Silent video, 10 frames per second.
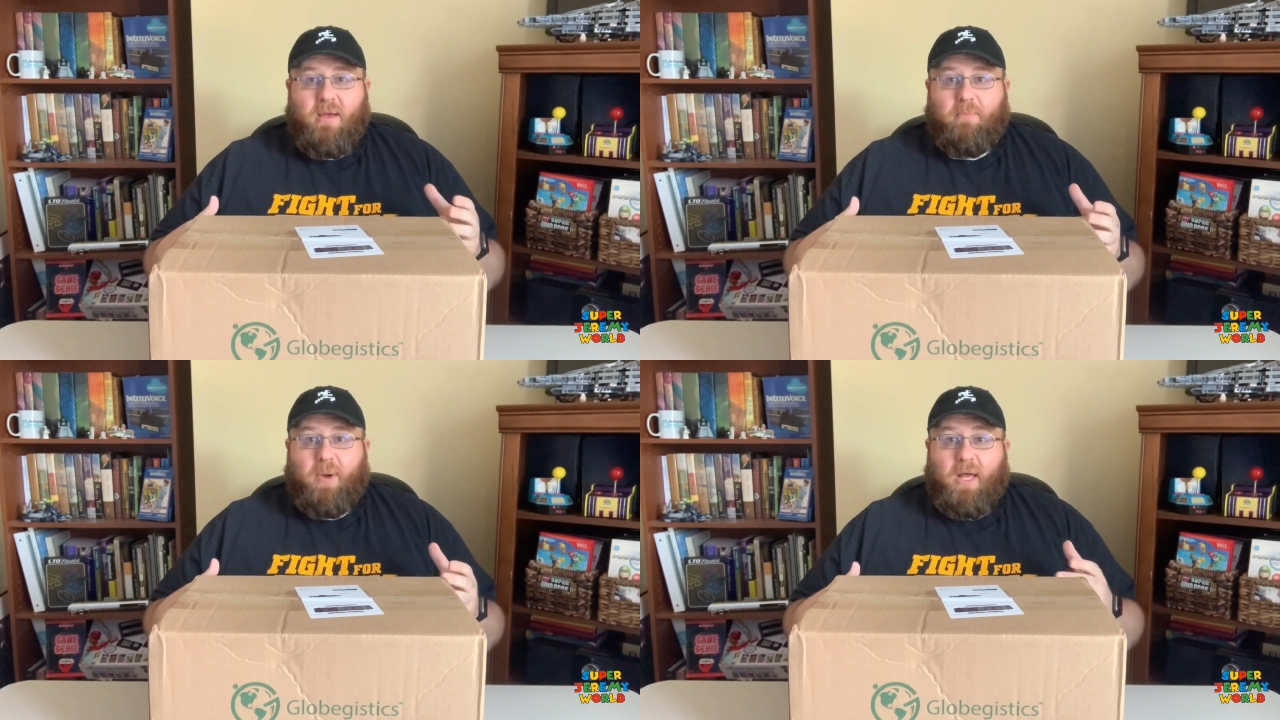
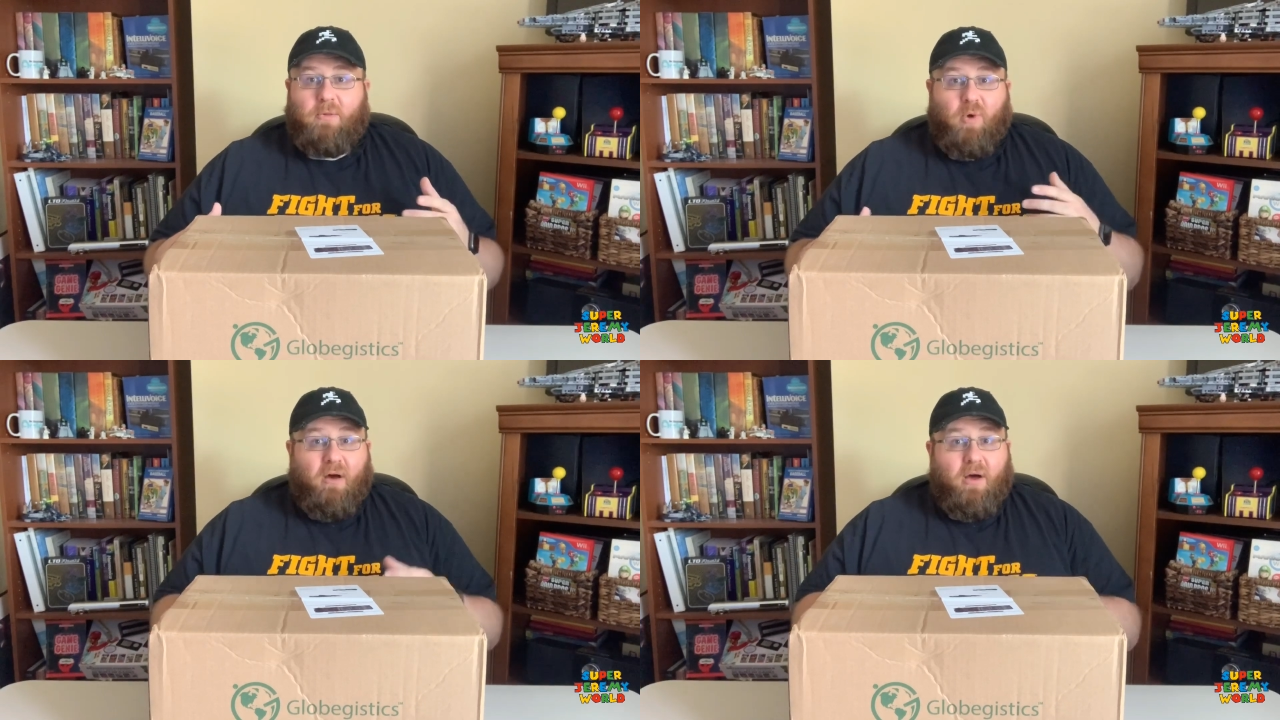but
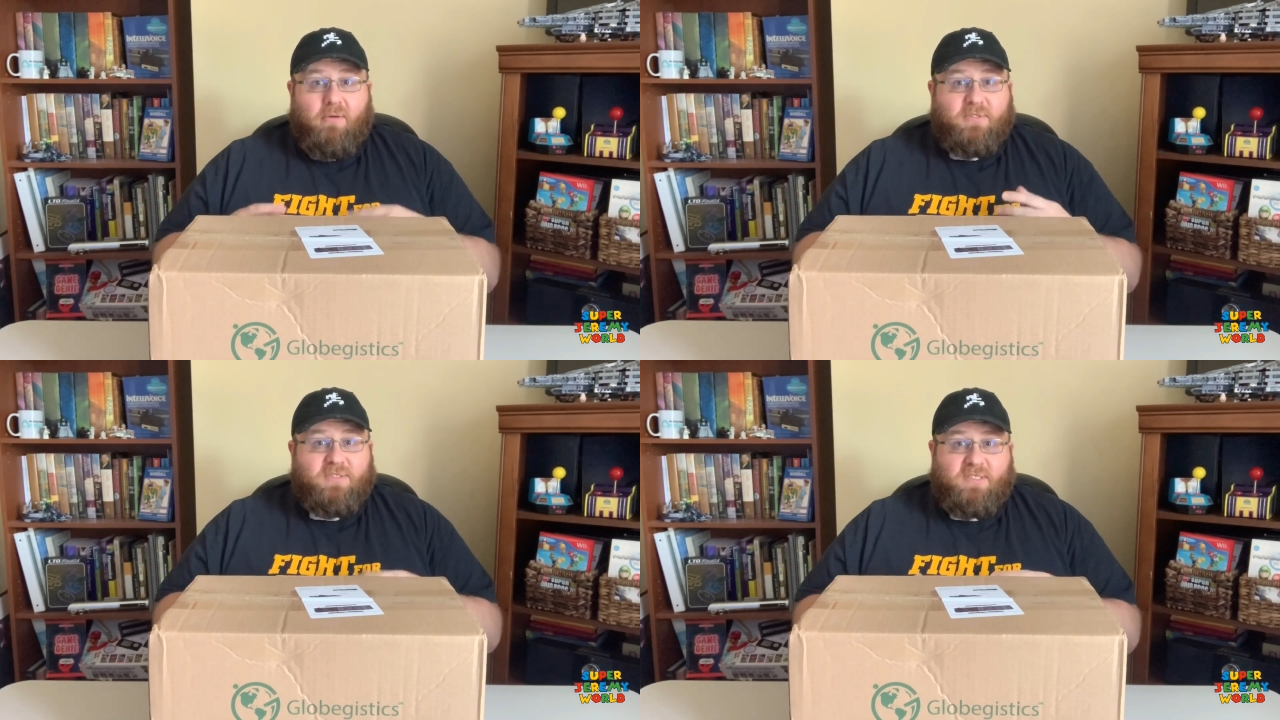while
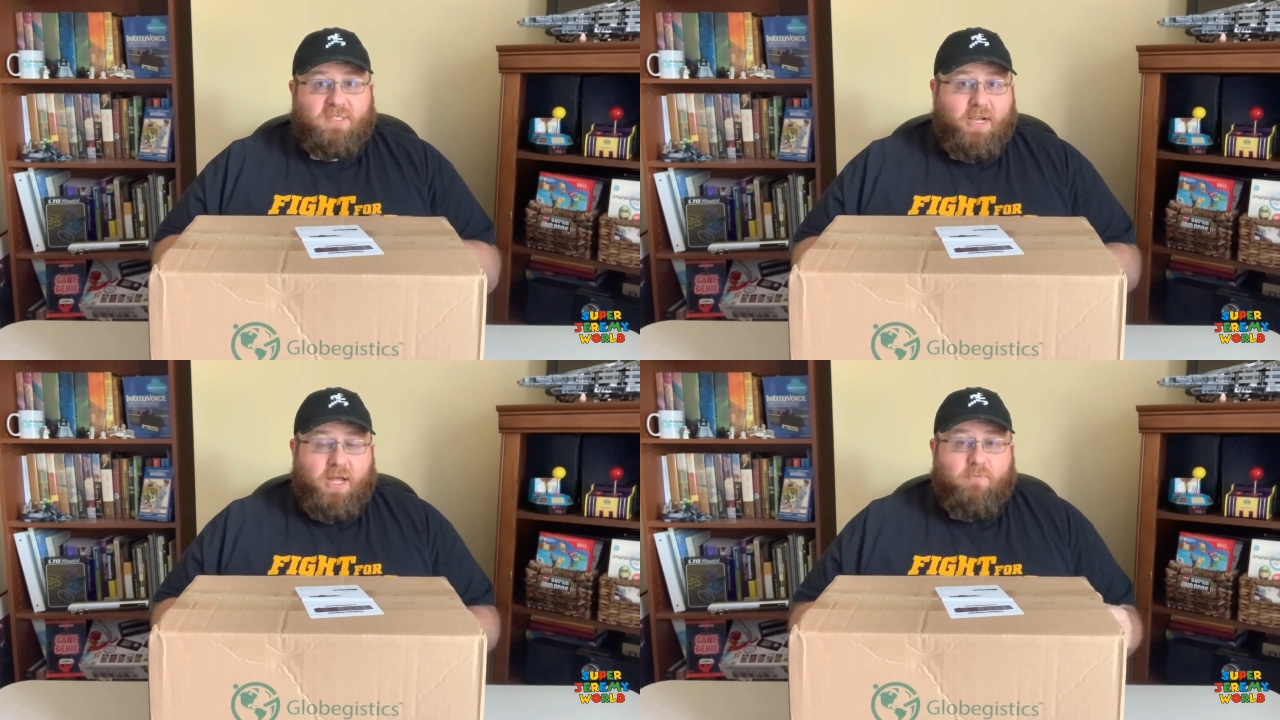I was
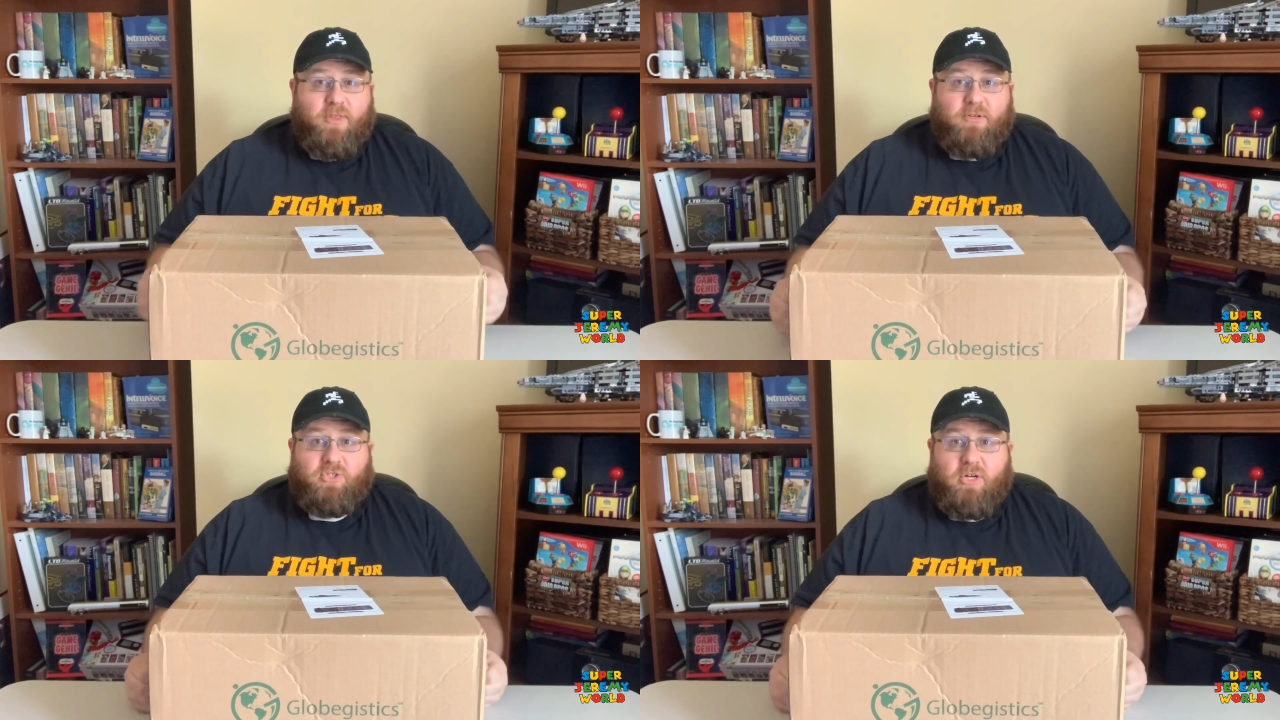signing up for
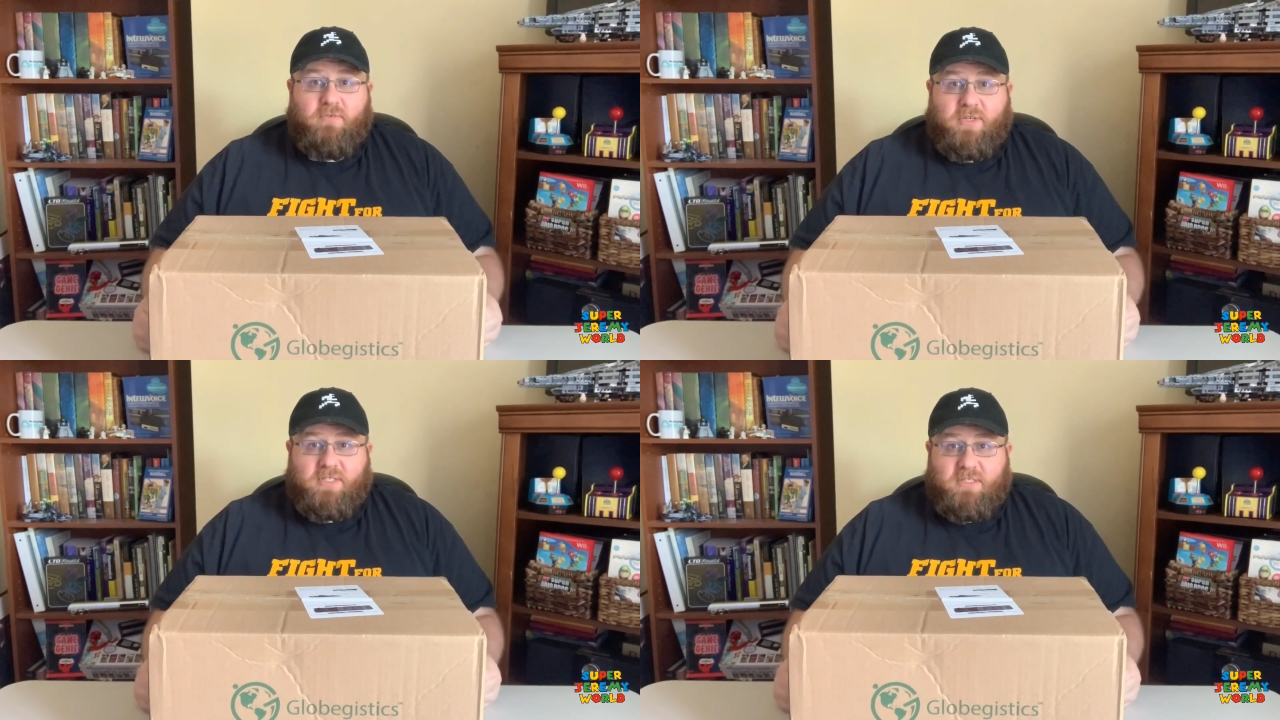their
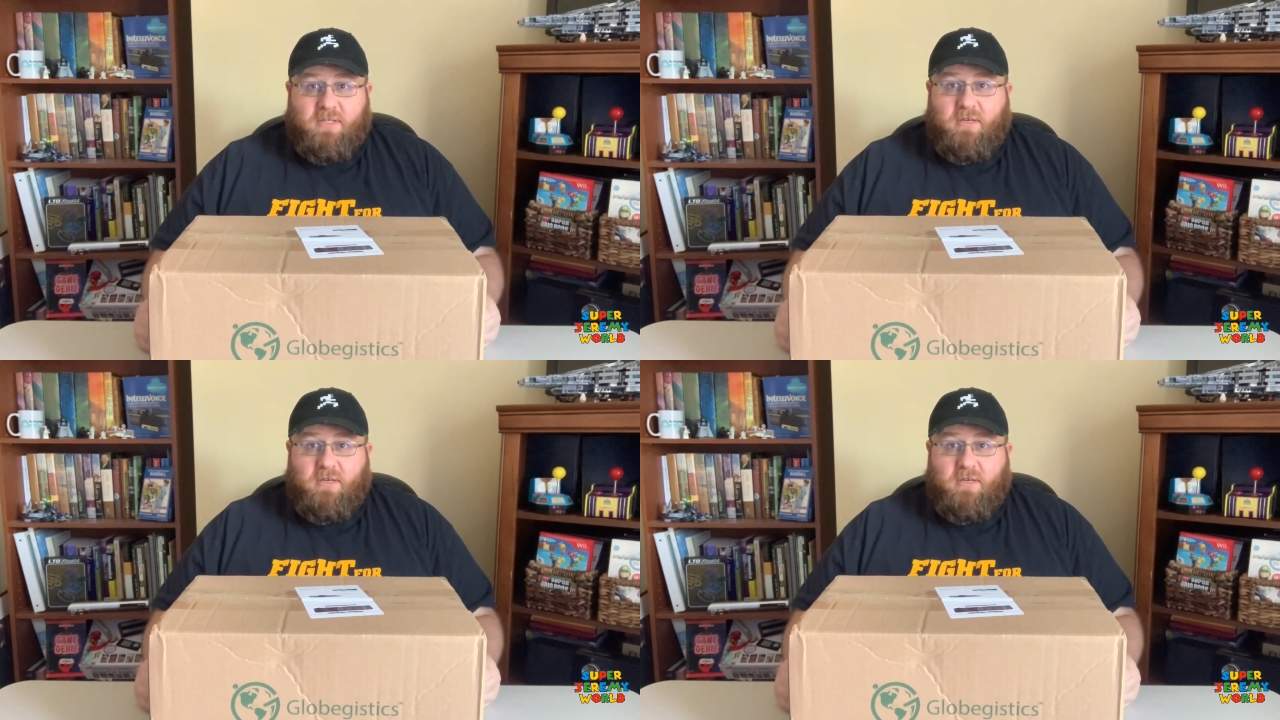service,